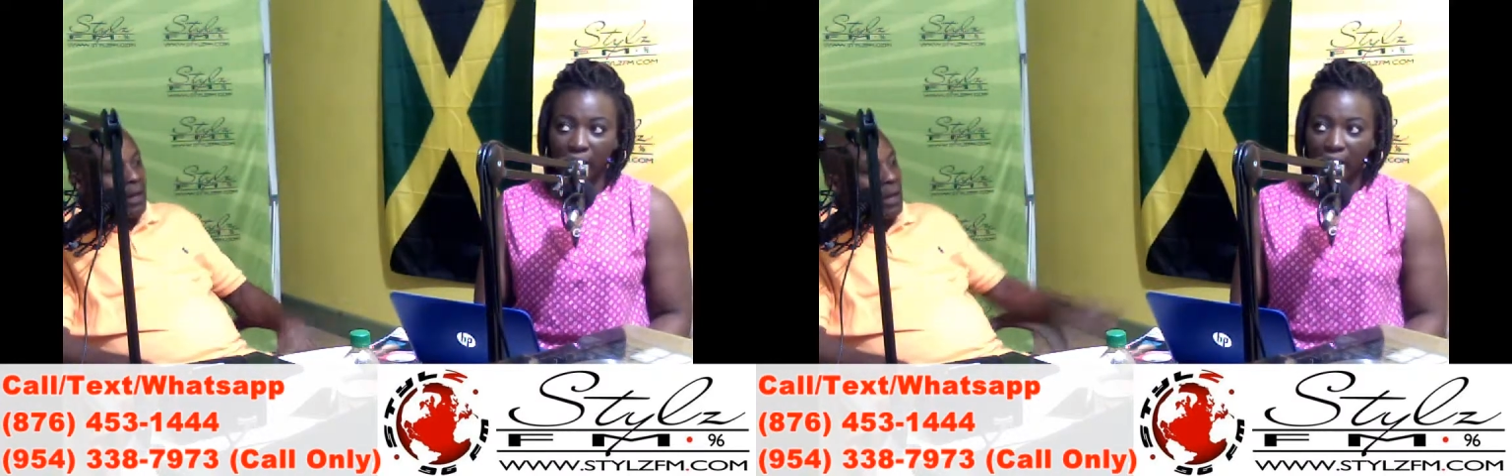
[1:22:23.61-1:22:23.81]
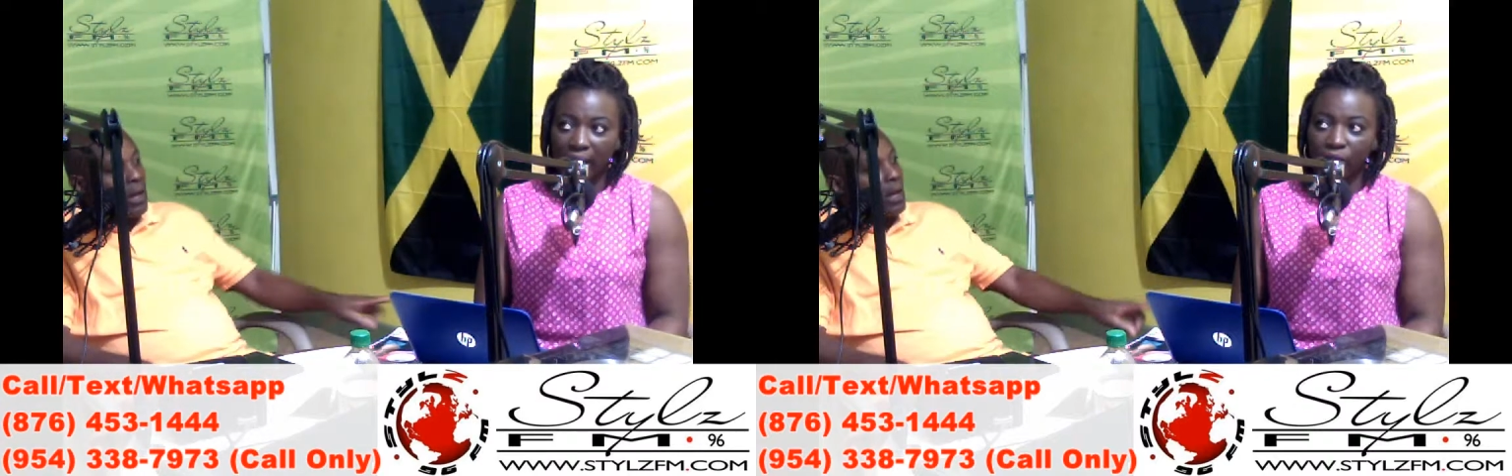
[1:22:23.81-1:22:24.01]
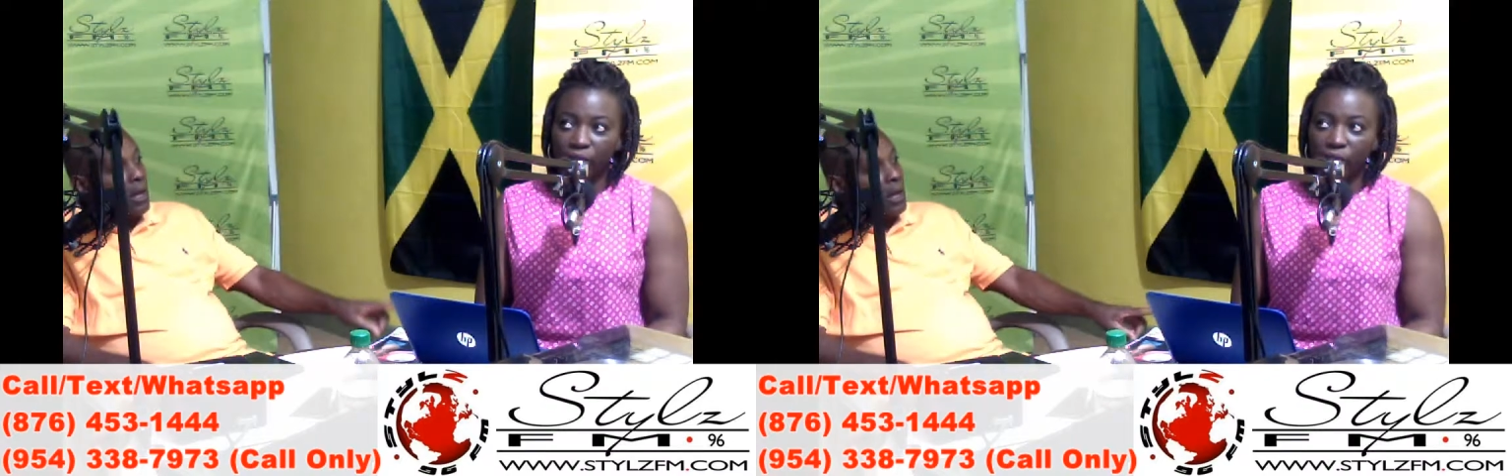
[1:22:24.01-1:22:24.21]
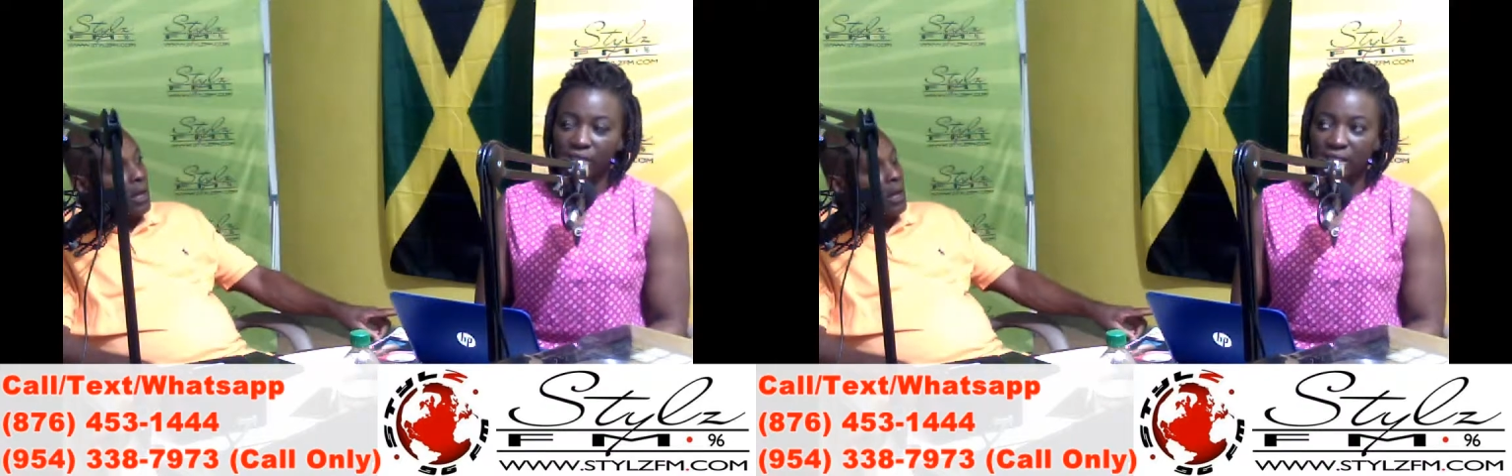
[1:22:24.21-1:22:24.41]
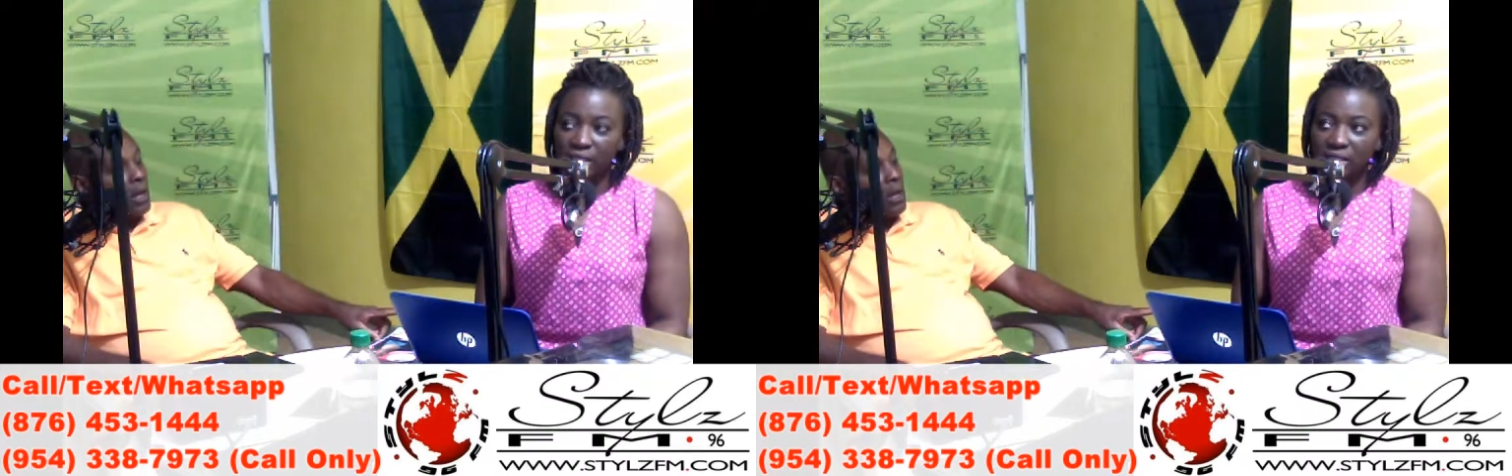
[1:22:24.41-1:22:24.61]
And
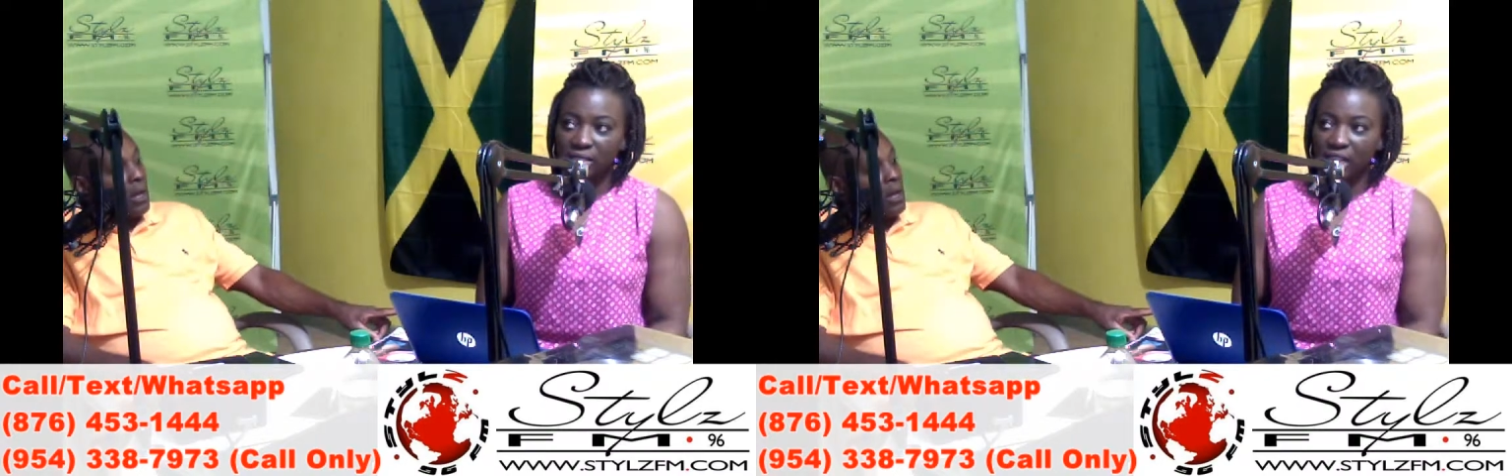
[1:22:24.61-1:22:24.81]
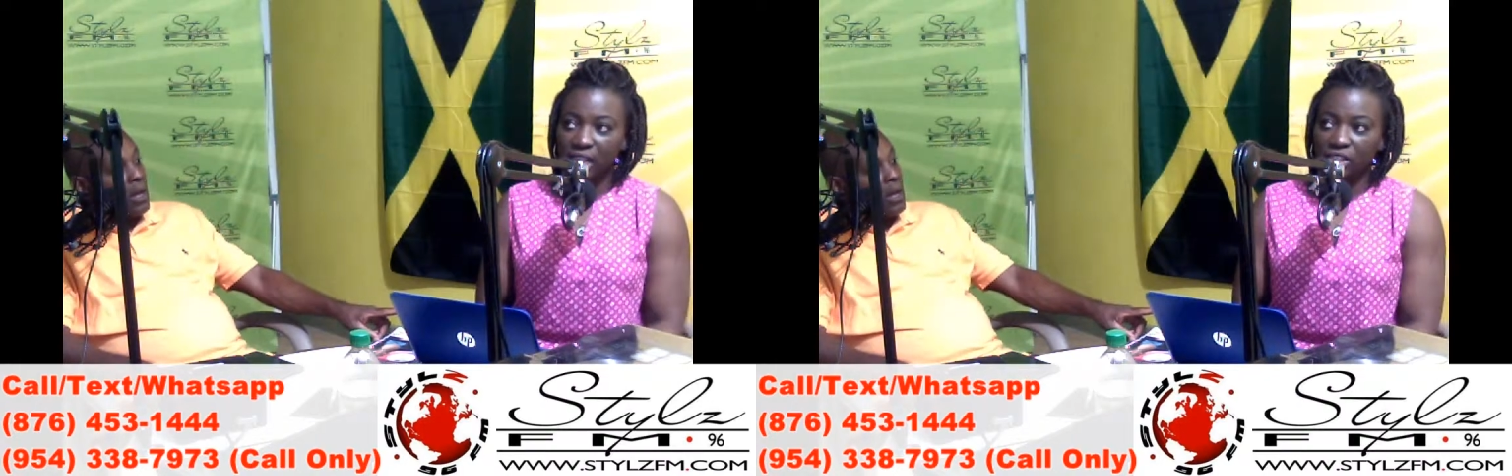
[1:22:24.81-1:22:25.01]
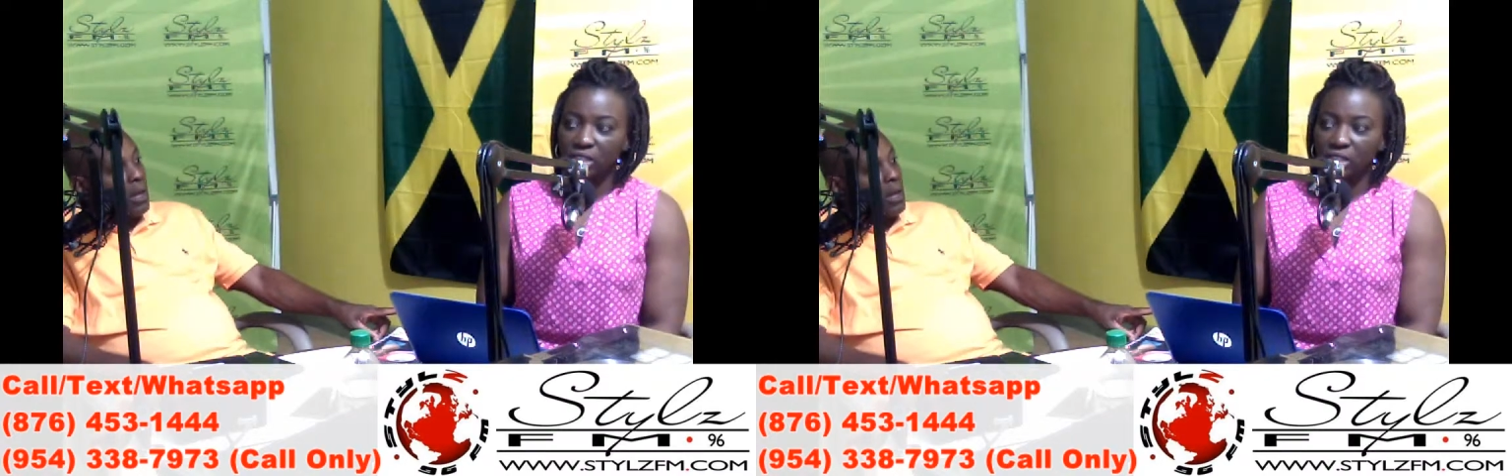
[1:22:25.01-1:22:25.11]
overseas connection is